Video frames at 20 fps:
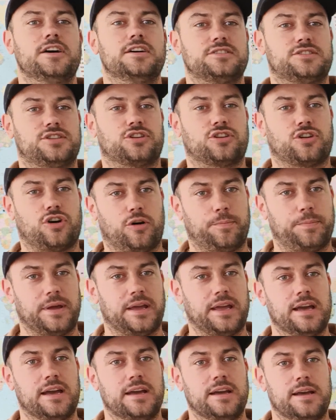
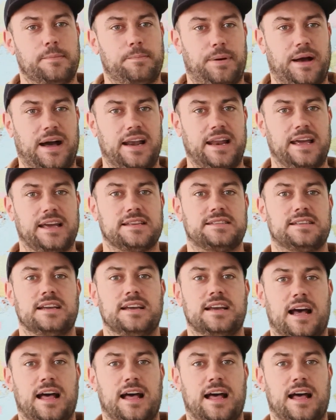Topkopi Palace,